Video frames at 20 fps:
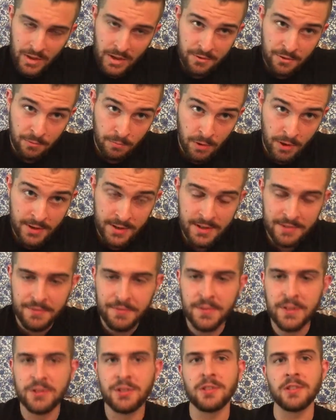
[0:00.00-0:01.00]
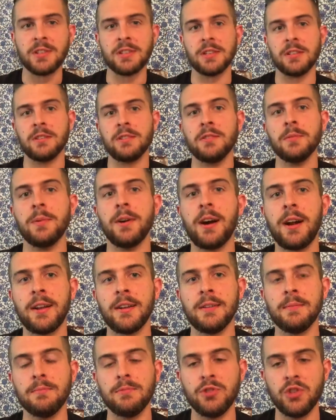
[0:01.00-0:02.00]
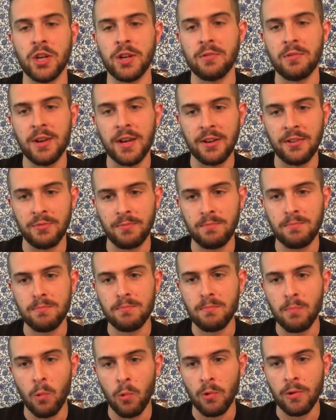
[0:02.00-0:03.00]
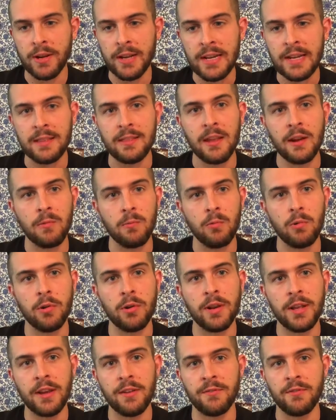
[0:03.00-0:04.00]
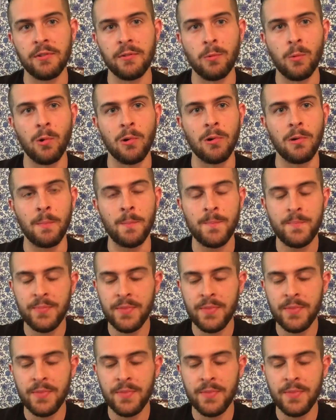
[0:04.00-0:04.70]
So running inefficiently, your body generates more heat than it would if you were